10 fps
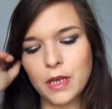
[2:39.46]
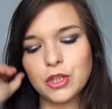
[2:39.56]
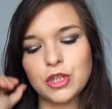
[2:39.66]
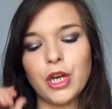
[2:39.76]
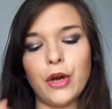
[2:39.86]

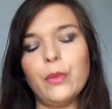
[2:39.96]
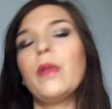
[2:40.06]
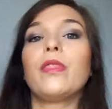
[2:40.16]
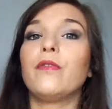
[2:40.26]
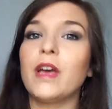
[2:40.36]
So
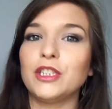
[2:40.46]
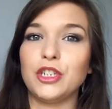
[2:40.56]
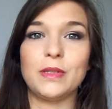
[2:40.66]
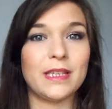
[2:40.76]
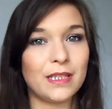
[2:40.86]
the first
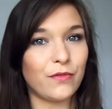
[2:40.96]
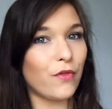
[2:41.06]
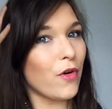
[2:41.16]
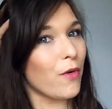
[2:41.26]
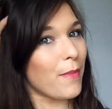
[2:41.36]
use is
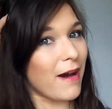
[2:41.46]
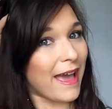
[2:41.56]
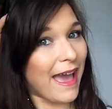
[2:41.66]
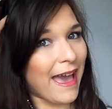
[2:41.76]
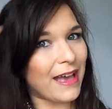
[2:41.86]
for my
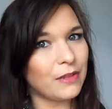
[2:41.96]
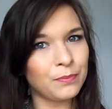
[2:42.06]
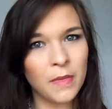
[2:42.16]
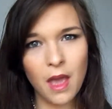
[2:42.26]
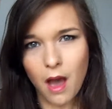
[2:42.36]
hair.
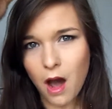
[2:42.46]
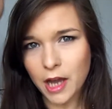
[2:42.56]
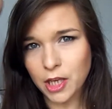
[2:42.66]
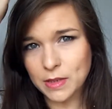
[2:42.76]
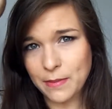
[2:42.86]
I
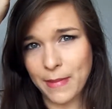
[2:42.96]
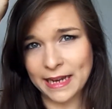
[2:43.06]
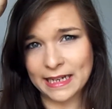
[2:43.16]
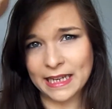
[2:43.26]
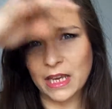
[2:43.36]
use it
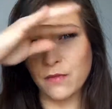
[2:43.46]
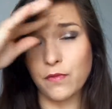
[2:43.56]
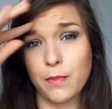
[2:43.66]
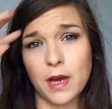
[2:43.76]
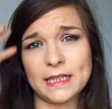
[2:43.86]
mainly
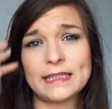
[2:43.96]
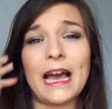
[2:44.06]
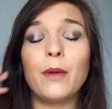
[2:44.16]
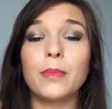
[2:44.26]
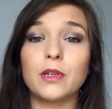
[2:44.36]
for my
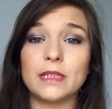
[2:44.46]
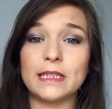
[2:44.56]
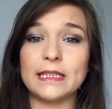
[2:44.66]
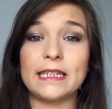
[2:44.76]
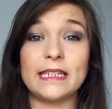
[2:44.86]
scalp because,
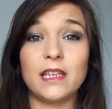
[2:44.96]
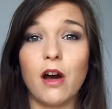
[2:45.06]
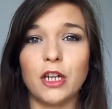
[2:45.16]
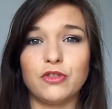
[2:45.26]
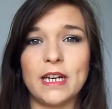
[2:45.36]
as I said, it's
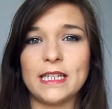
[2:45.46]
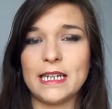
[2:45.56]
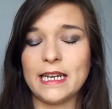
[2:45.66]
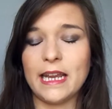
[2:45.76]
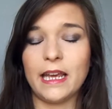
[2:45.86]

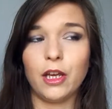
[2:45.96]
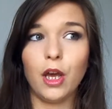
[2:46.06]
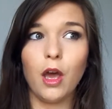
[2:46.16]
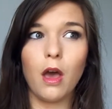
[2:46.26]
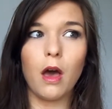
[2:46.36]
hydrating. It
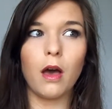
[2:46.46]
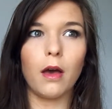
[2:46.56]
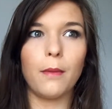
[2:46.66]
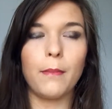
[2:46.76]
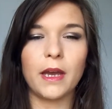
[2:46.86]

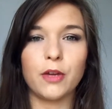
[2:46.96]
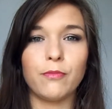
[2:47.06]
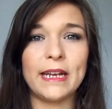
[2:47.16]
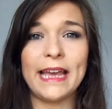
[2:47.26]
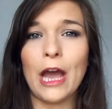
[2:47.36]
can
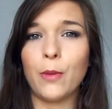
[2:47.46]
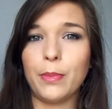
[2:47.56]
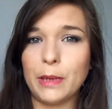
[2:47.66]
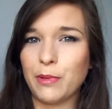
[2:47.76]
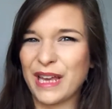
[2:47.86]
really help
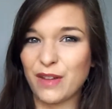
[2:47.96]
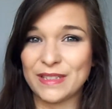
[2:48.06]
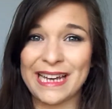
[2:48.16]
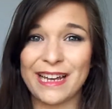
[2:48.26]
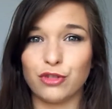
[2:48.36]
people that have
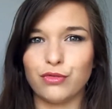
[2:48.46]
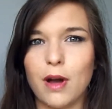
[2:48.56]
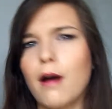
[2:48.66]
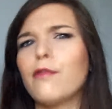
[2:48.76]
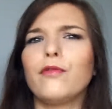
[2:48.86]

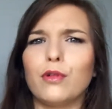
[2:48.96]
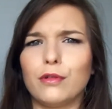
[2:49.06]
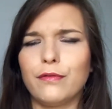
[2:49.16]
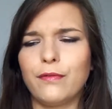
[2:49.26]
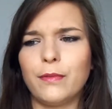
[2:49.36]
dandruff
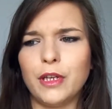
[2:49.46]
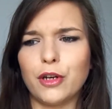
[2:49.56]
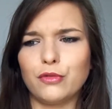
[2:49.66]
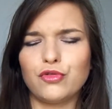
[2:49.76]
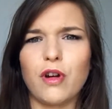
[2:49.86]
or, you
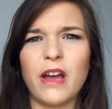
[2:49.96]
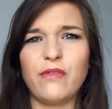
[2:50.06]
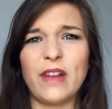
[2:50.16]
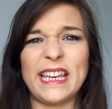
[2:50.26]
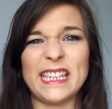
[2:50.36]
know, dry
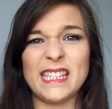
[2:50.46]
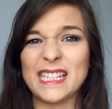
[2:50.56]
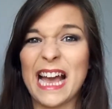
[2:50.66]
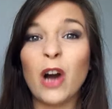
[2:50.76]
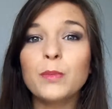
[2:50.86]
flaky
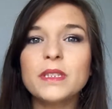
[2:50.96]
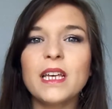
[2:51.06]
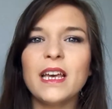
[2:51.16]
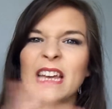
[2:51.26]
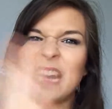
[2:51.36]
scalps,
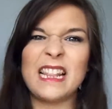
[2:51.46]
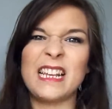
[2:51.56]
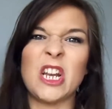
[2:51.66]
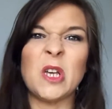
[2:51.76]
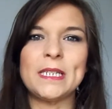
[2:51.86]

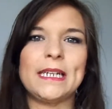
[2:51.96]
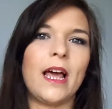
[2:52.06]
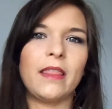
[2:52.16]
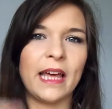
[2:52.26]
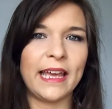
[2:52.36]
anything nasty
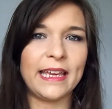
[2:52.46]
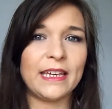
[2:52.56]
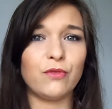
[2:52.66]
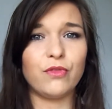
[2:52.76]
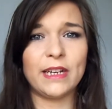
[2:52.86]
like that. It
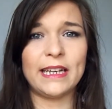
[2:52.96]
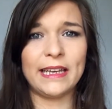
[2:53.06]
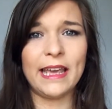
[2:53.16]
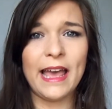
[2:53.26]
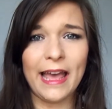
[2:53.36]
can
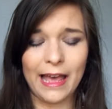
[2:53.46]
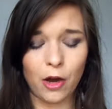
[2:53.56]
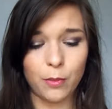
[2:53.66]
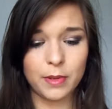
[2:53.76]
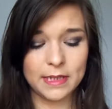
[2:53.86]
really
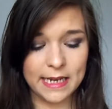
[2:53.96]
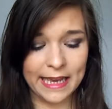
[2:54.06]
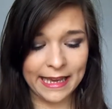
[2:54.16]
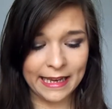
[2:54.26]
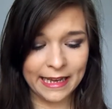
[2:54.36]
help to
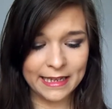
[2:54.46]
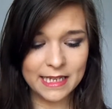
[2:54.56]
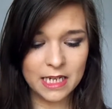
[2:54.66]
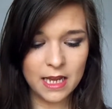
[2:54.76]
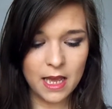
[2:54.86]
heal
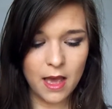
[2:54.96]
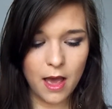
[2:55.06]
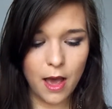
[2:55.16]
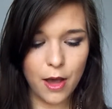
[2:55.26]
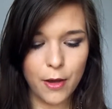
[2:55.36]
it.
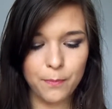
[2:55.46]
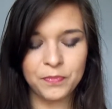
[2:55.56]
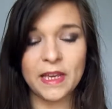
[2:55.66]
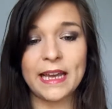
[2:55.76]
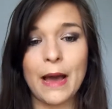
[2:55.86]

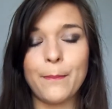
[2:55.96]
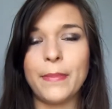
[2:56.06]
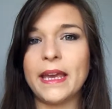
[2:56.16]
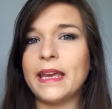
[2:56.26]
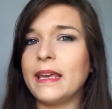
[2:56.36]
It can
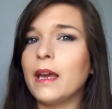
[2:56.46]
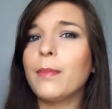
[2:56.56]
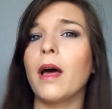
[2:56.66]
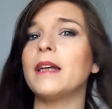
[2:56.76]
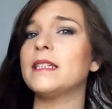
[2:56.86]
be
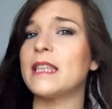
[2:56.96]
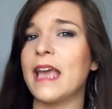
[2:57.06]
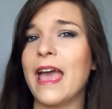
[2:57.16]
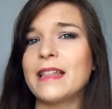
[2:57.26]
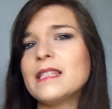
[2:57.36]
applied to the
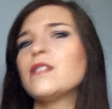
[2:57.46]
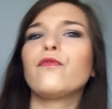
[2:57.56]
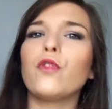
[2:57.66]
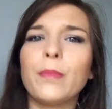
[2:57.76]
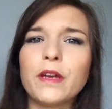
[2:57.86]
ends
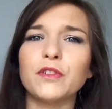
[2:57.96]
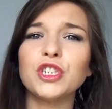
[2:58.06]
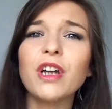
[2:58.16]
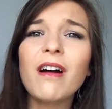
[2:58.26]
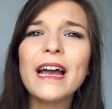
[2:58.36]
for a bit of
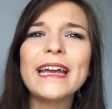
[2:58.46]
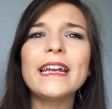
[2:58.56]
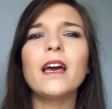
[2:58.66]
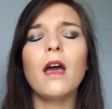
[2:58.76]
shine.